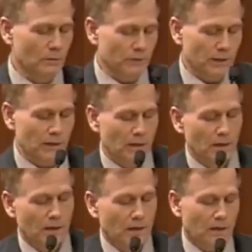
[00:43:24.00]
moaning,
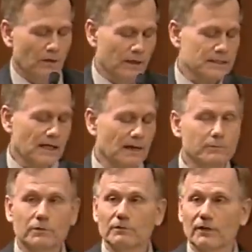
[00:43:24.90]
are less
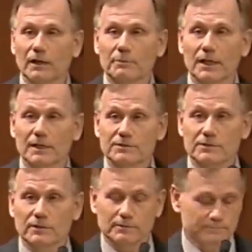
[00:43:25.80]
apt to develop
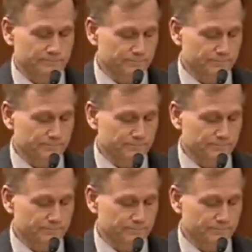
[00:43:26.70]
cancer.